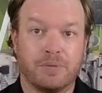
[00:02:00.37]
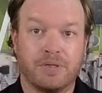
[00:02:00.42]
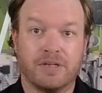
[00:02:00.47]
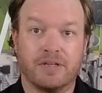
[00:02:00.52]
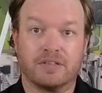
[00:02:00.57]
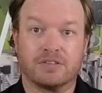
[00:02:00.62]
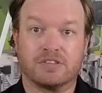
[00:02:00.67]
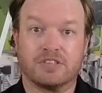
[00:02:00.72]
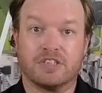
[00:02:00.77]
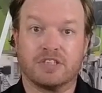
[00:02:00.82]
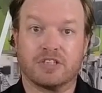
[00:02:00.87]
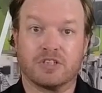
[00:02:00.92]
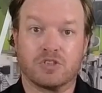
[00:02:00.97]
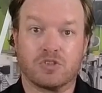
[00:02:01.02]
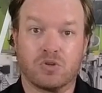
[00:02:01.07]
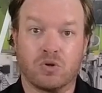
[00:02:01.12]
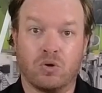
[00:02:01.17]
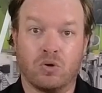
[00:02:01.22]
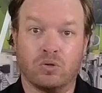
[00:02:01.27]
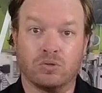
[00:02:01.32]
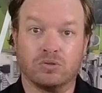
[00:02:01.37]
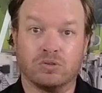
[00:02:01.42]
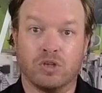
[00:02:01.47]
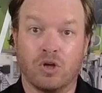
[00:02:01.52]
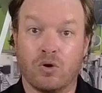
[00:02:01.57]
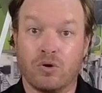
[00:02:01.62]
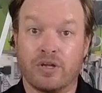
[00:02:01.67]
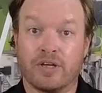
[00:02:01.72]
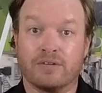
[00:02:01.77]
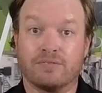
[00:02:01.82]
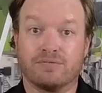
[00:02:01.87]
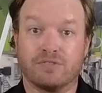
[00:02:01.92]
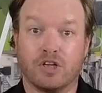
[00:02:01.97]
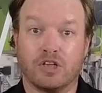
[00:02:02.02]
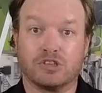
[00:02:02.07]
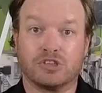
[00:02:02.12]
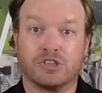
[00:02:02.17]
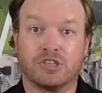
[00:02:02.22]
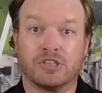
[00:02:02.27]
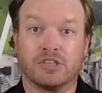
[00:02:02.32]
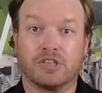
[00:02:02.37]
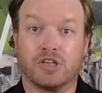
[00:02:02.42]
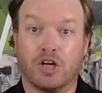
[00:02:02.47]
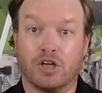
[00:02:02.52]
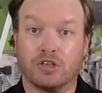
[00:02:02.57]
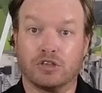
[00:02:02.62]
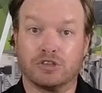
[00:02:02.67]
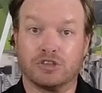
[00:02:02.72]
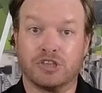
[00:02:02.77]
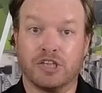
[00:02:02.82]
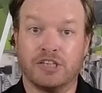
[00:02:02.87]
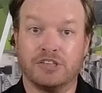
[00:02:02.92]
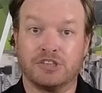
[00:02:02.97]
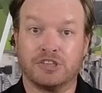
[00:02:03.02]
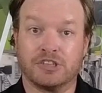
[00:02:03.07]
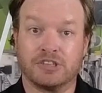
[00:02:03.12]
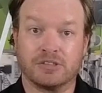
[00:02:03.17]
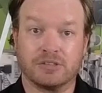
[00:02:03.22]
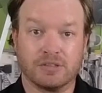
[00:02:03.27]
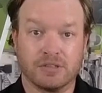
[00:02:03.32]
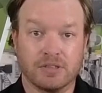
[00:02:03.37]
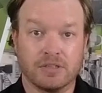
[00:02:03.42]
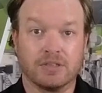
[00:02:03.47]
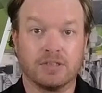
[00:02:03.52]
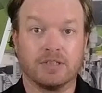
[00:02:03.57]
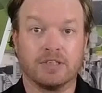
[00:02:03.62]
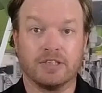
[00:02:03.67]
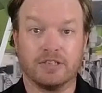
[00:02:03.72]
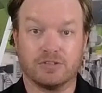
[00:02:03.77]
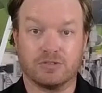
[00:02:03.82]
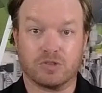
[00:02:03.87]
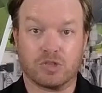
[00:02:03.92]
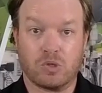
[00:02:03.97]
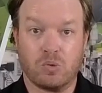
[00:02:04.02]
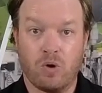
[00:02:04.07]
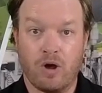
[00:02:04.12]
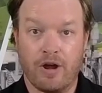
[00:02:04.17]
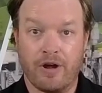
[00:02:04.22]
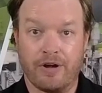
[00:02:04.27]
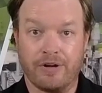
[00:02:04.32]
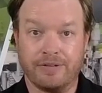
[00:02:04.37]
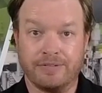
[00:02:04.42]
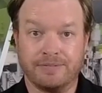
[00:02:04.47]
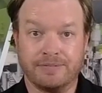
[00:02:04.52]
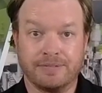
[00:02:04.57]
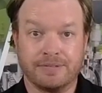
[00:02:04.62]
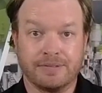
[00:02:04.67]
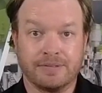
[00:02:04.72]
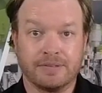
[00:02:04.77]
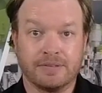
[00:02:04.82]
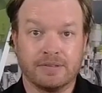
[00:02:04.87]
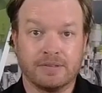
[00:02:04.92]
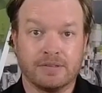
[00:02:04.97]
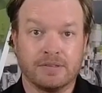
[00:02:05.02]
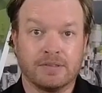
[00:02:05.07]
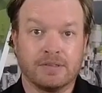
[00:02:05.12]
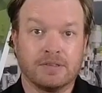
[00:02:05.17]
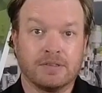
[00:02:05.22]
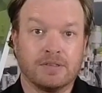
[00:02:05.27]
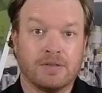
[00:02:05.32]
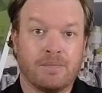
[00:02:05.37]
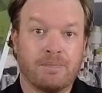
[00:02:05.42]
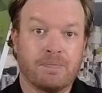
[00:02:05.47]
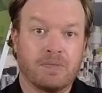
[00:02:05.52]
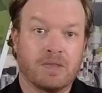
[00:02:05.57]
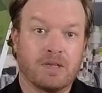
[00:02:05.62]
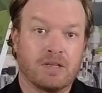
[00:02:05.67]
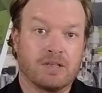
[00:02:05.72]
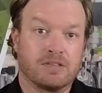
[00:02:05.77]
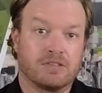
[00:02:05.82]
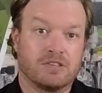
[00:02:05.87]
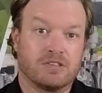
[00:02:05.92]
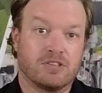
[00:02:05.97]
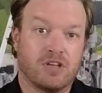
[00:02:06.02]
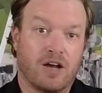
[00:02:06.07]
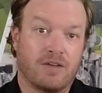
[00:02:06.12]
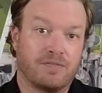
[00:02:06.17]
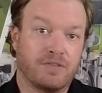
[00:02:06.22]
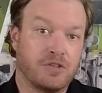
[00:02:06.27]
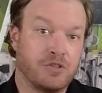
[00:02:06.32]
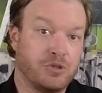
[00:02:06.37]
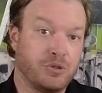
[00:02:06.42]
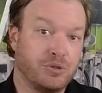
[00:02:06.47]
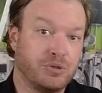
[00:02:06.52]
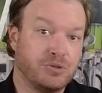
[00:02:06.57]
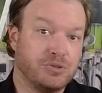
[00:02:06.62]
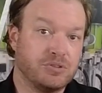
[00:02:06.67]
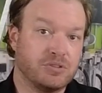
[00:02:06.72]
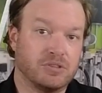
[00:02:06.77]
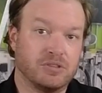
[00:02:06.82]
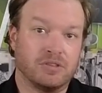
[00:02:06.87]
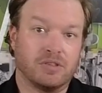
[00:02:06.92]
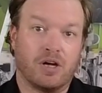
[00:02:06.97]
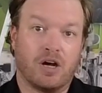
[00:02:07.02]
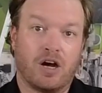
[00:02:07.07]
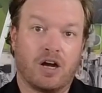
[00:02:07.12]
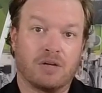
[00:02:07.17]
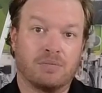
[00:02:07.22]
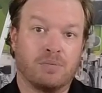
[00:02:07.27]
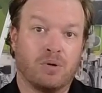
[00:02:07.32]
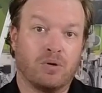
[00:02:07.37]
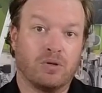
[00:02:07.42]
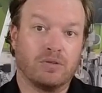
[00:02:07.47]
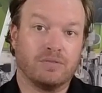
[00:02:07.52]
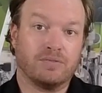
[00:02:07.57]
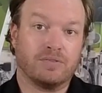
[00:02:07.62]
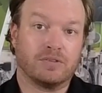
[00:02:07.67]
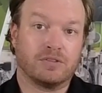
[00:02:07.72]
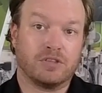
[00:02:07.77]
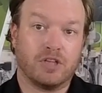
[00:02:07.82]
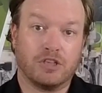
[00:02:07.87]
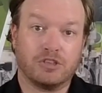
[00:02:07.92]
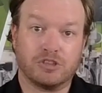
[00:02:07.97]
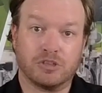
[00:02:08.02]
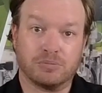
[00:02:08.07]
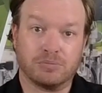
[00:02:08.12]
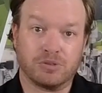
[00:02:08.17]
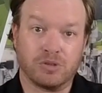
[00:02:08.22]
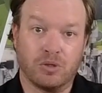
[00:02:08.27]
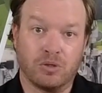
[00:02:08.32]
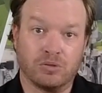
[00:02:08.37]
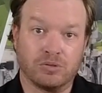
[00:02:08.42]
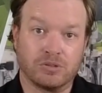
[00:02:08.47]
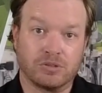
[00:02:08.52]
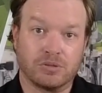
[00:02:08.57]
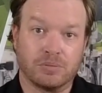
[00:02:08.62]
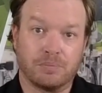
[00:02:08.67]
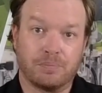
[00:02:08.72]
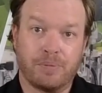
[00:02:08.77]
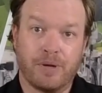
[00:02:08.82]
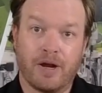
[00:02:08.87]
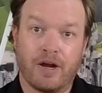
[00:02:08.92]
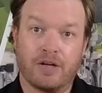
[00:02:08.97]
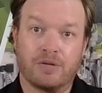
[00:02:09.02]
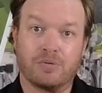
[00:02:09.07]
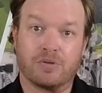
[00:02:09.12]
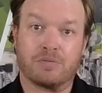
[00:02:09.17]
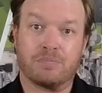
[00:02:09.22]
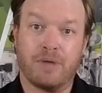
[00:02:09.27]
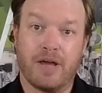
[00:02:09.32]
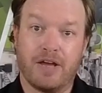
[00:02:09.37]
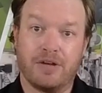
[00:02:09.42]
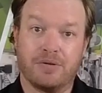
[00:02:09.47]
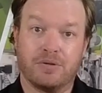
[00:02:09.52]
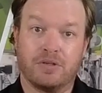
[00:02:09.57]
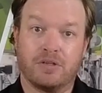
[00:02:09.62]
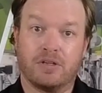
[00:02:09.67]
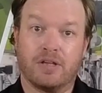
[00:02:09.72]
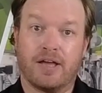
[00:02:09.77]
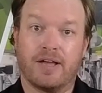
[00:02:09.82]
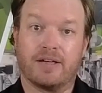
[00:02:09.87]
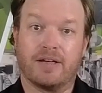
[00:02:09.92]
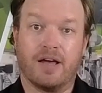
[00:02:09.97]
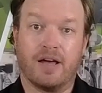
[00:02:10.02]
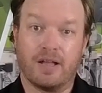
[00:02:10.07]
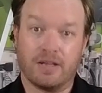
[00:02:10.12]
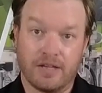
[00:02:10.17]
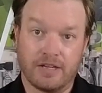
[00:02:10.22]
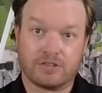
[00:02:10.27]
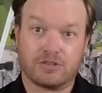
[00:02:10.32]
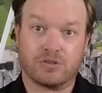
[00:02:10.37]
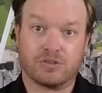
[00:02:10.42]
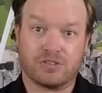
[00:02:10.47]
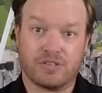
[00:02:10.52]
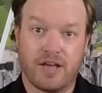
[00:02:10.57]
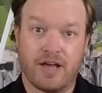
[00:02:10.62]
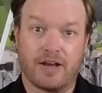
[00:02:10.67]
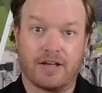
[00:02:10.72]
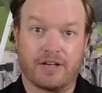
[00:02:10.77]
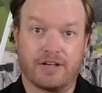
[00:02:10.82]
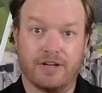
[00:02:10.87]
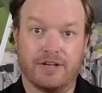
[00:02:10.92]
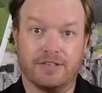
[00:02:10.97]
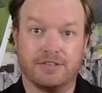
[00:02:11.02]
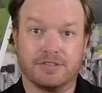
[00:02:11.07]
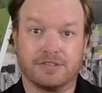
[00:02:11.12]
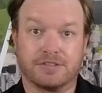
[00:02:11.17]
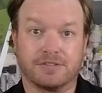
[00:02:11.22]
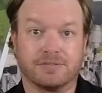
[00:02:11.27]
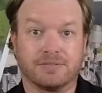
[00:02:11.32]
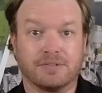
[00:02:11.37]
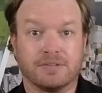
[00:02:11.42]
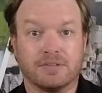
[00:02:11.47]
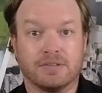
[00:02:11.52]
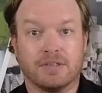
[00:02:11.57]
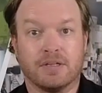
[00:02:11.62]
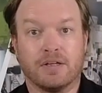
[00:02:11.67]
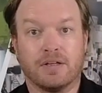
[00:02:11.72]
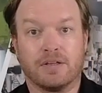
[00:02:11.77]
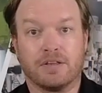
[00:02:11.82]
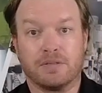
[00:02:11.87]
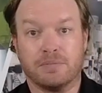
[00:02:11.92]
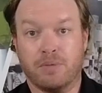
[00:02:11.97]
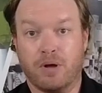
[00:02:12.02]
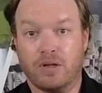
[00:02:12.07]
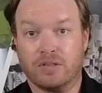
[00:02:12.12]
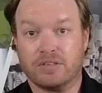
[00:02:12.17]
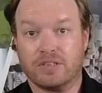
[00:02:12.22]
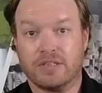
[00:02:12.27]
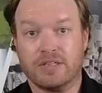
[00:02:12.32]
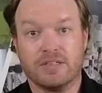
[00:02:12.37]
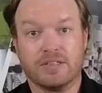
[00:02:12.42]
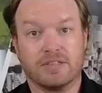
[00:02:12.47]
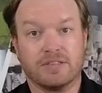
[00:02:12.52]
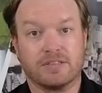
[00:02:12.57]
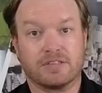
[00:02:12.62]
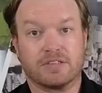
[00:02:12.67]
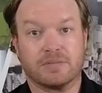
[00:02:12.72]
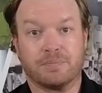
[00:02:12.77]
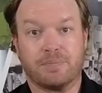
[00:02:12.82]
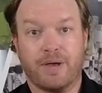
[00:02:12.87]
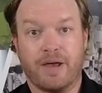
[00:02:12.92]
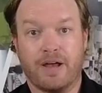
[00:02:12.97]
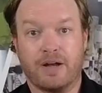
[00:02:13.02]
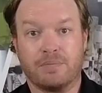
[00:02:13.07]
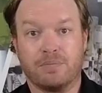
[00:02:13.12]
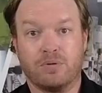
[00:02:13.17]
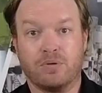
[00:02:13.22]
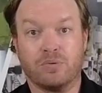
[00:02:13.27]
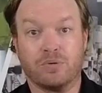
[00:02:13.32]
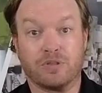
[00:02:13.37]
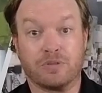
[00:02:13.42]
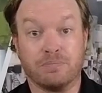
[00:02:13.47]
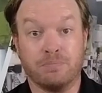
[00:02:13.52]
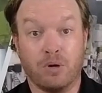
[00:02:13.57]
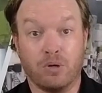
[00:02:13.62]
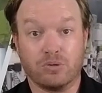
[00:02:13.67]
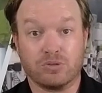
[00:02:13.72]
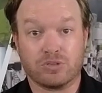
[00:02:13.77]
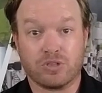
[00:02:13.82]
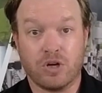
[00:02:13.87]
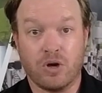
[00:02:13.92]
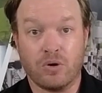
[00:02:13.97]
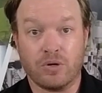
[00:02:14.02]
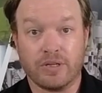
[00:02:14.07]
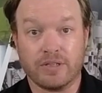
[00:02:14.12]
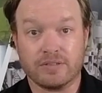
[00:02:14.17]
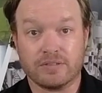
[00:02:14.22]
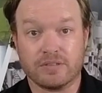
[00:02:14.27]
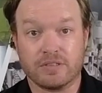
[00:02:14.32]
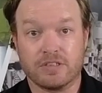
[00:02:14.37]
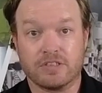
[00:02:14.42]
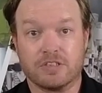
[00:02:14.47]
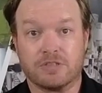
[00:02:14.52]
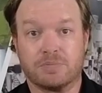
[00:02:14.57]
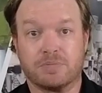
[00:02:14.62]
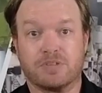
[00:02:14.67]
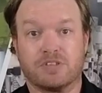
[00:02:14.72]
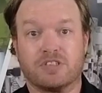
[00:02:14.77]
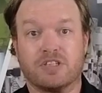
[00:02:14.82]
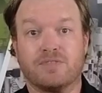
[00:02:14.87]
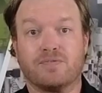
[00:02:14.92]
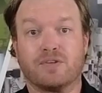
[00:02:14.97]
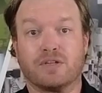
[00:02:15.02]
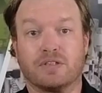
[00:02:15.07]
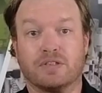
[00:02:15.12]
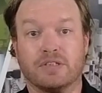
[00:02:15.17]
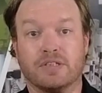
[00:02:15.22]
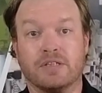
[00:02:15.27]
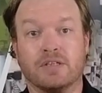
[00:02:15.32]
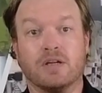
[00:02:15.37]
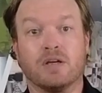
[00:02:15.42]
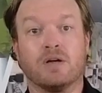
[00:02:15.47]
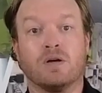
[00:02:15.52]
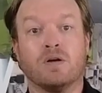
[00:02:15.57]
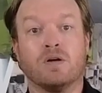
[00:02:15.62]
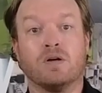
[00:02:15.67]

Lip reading: PLC controlled loading, flushing, color changing is required. This is often used in automotive touch-up zones paired with manual electrostatic guns. The Multi is compatible with most coatings, specifically